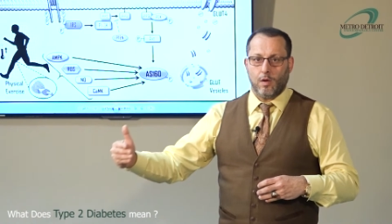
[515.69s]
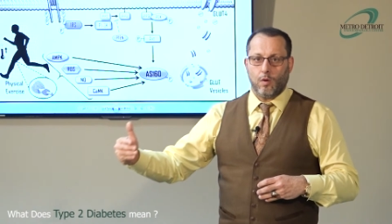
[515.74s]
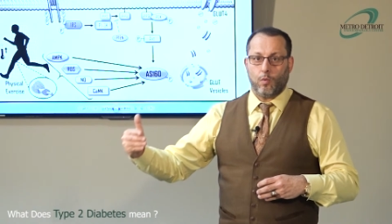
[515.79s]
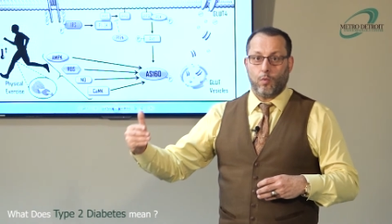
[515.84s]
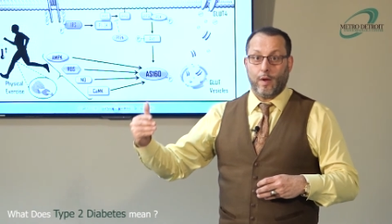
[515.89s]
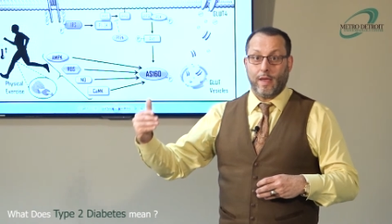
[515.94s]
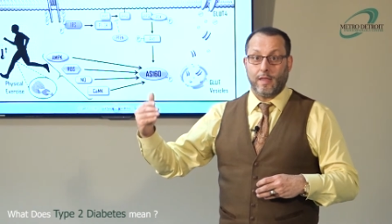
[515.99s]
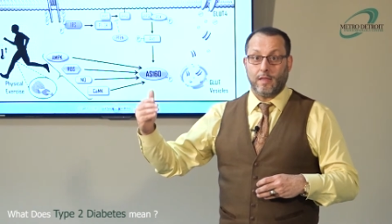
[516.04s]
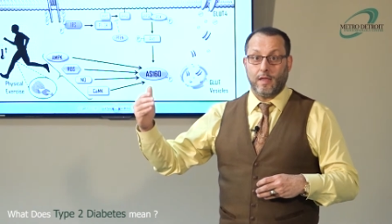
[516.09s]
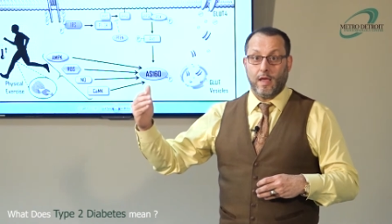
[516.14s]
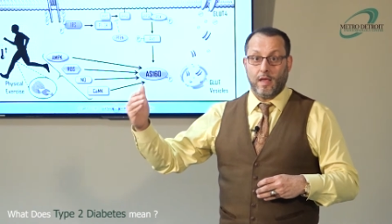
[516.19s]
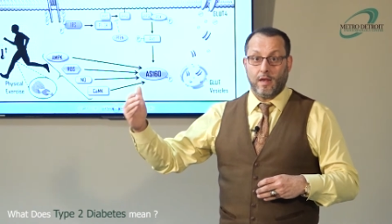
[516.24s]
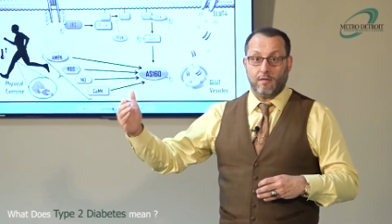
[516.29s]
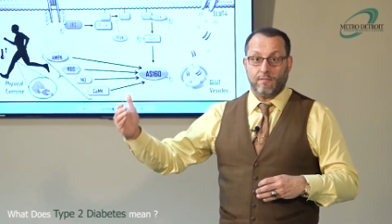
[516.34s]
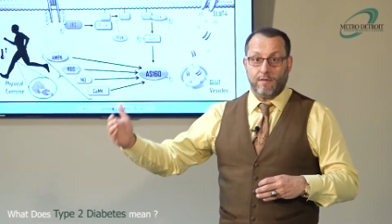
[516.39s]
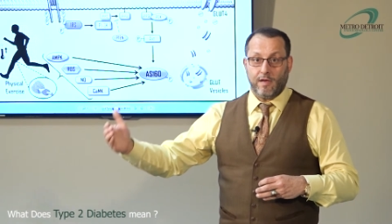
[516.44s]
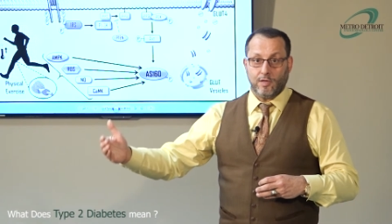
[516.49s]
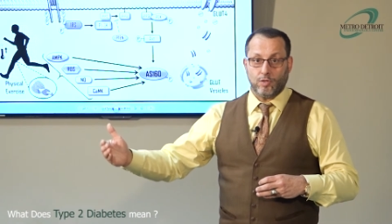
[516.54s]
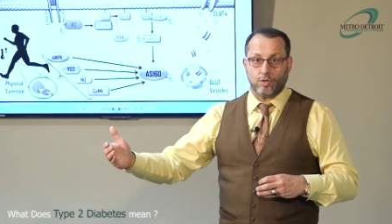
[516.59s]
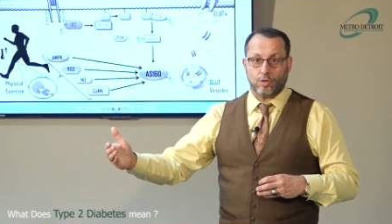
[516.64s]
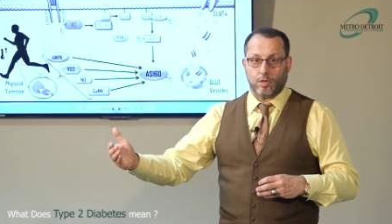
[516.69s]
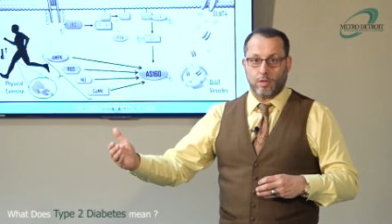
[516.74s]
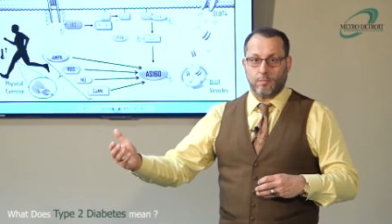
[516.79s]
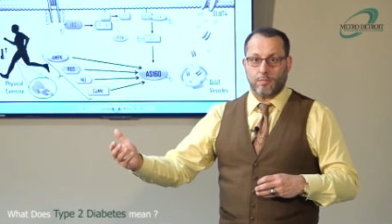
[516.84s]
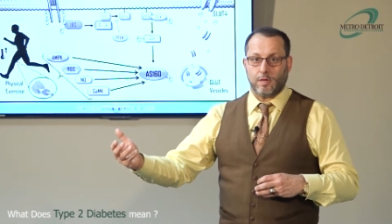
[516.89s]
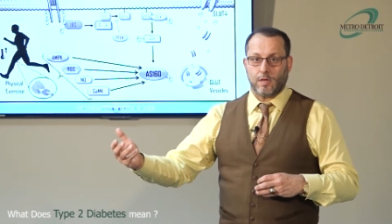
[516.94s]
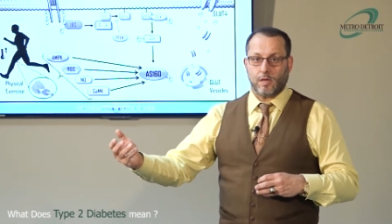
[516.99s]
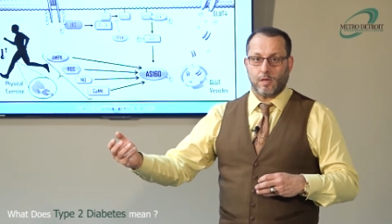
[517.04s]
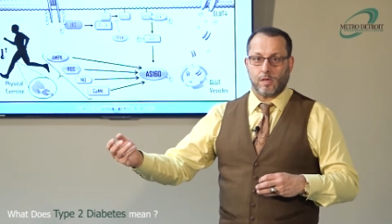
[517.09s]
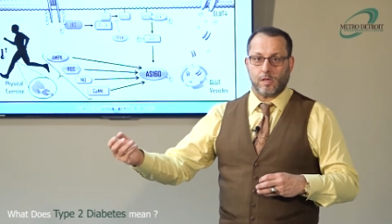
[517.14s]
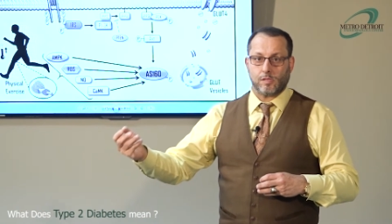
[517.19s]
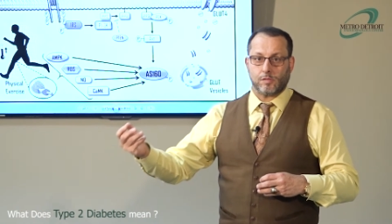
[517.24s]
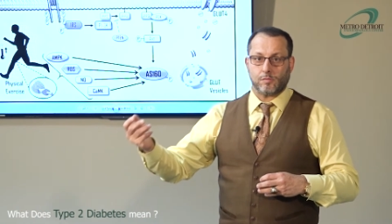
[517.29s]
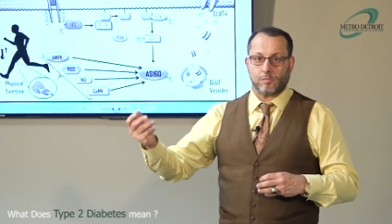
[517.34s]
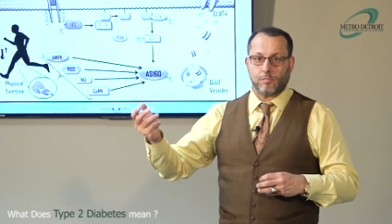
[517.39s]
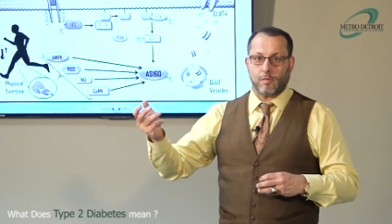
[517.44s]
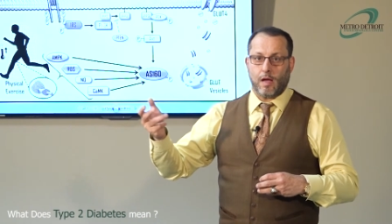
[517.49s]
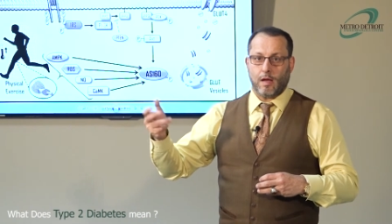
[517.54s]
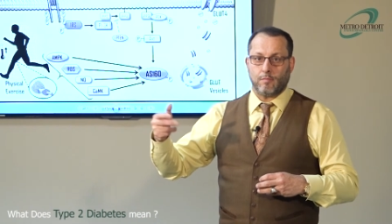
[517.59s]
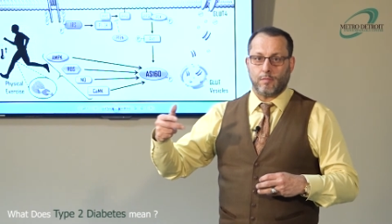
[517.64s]
weight gain eventually because
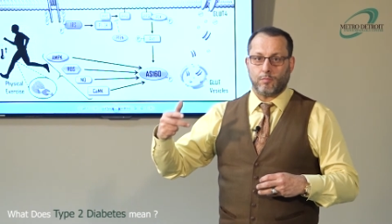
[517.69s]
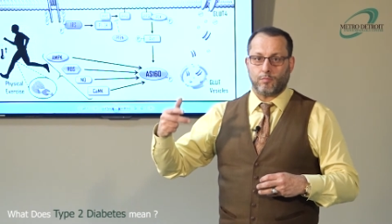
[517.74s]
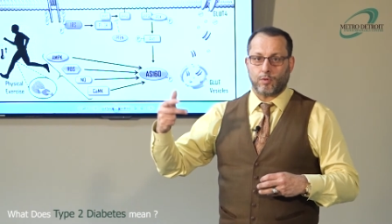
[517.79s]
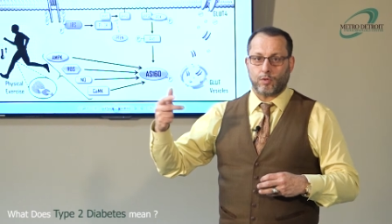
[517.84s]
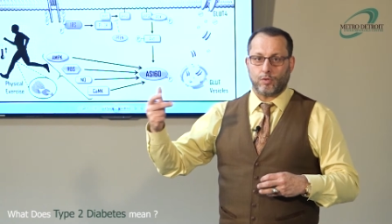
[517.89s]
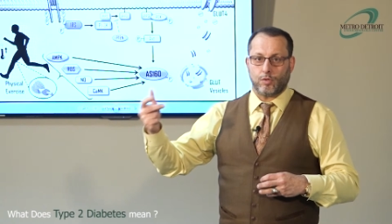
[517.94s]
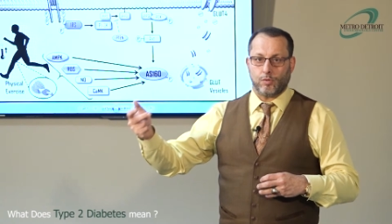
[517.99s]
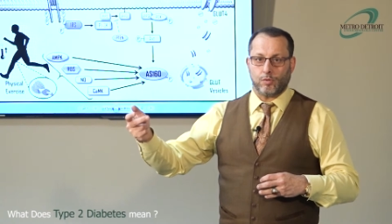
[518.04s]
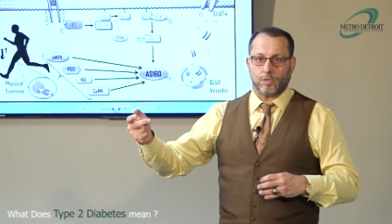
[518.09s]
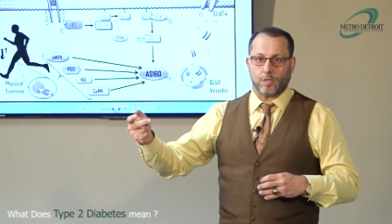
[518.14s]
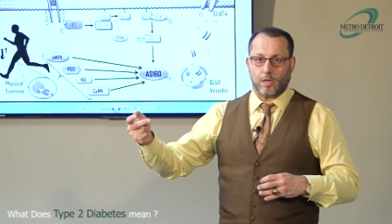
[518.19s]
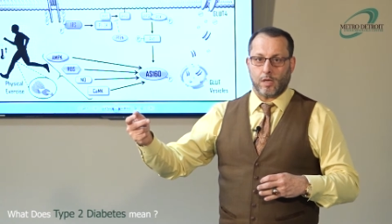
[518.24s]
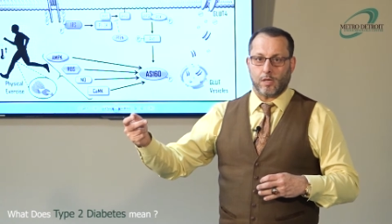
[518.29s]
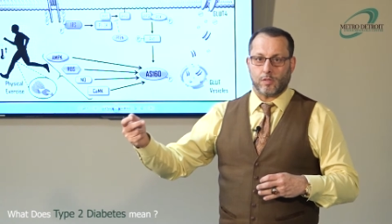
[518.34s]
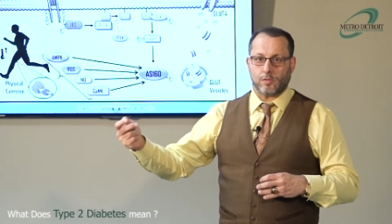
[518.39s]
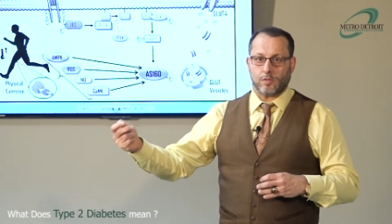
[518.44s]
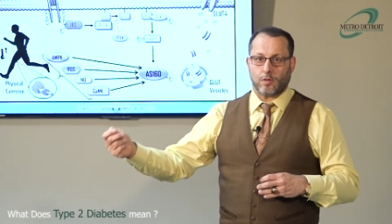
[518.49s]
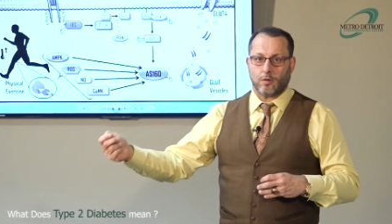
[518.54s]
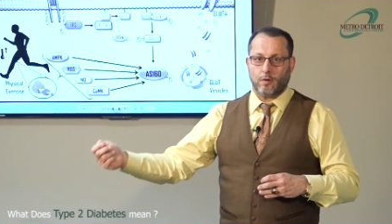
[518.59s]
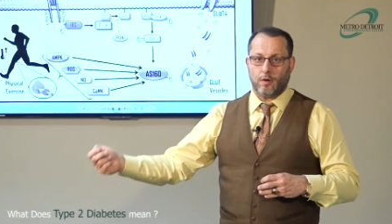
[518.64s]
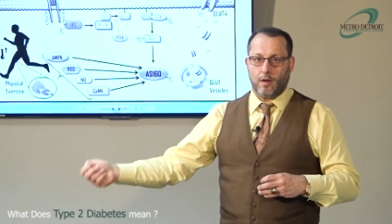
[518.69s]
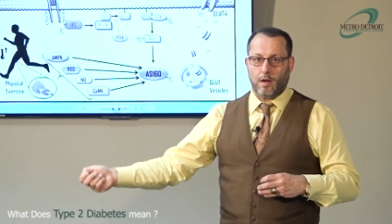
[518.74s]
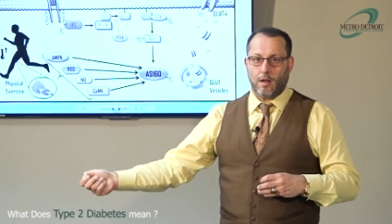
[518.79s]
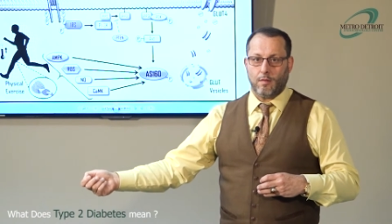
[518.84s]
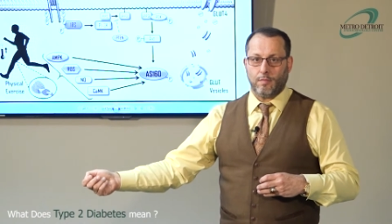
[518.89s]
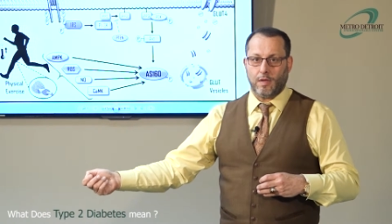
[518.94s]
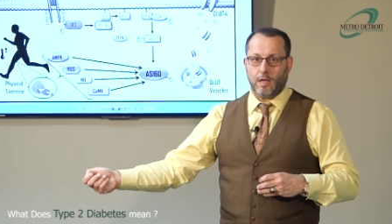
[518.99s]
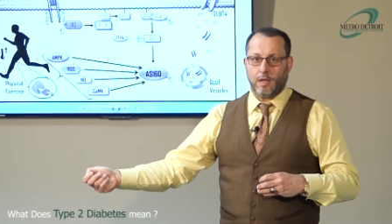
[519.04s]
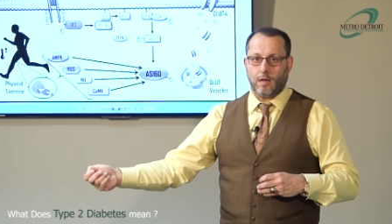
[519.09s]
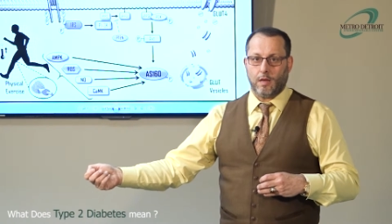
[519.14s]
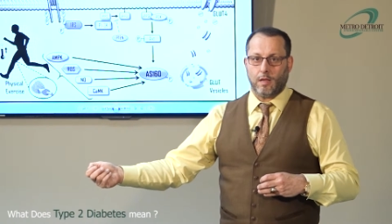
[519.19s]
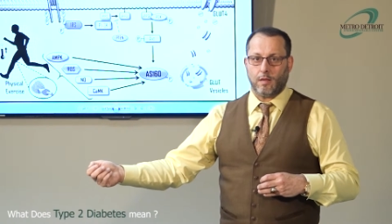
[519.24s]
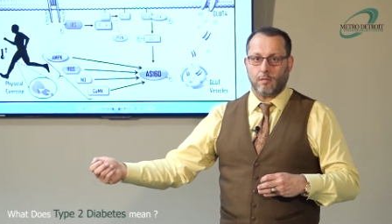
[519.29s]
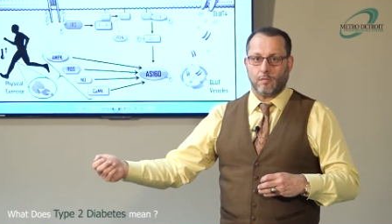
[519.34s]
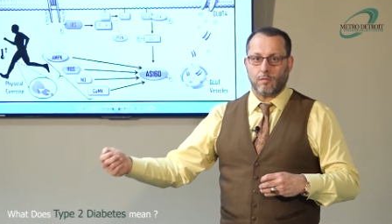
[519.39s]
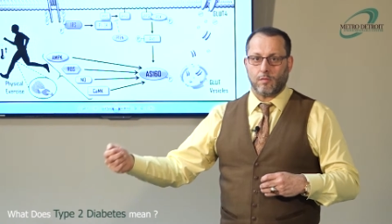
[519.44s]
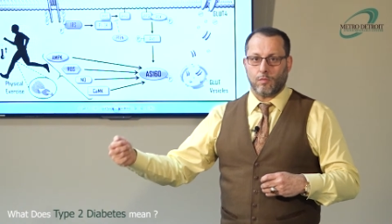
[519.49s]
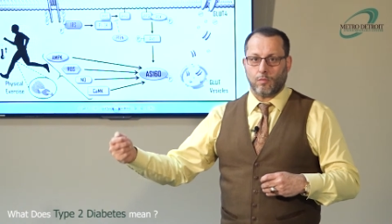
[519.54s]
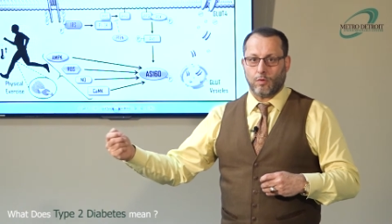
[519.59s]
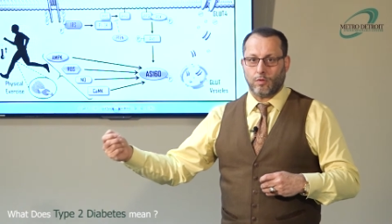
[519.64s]
I'm producing insulin and I'm eating
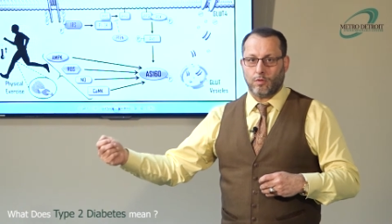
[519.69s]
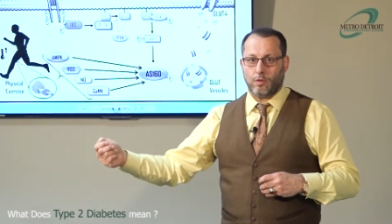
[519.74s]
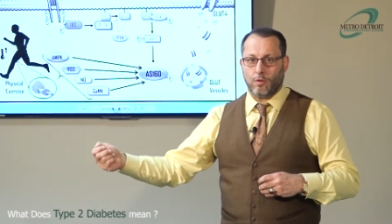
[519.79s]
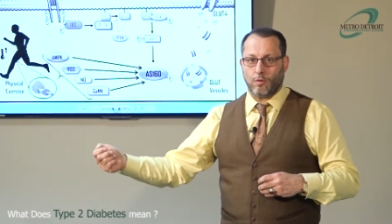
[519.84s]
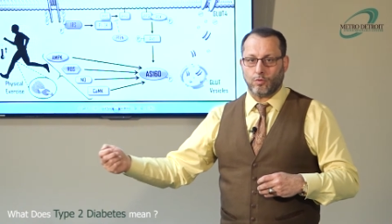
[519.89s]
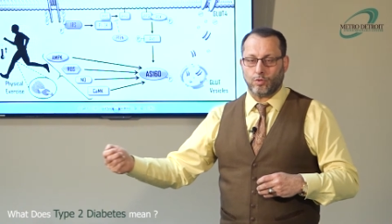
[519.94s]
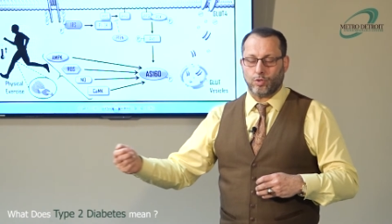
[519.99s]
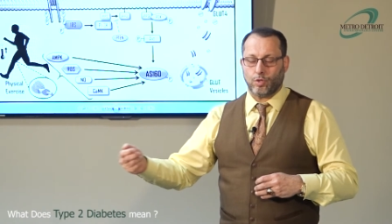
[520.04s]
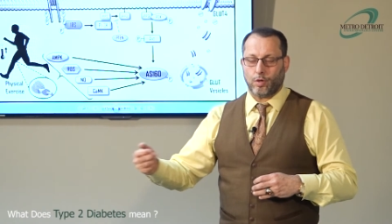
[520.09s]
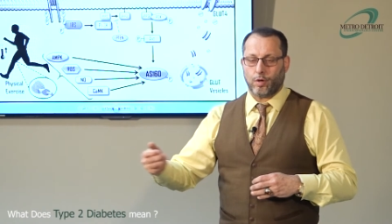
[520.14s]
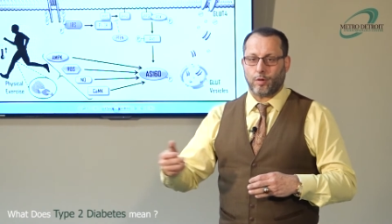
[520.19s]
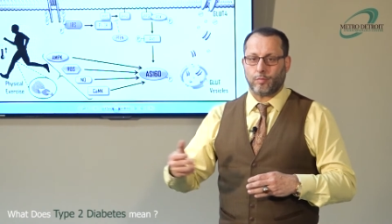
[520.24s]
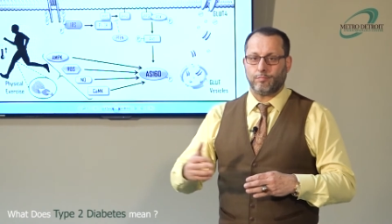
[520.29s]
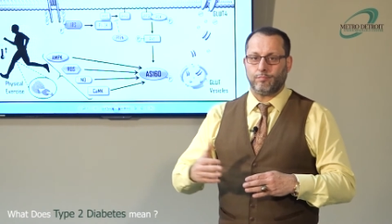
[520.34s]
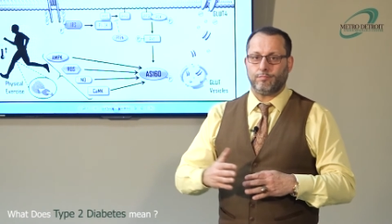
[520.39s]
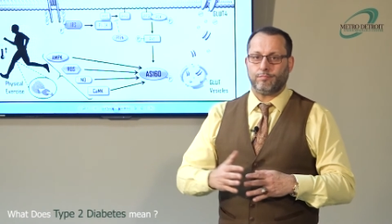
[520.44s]
with low sugar.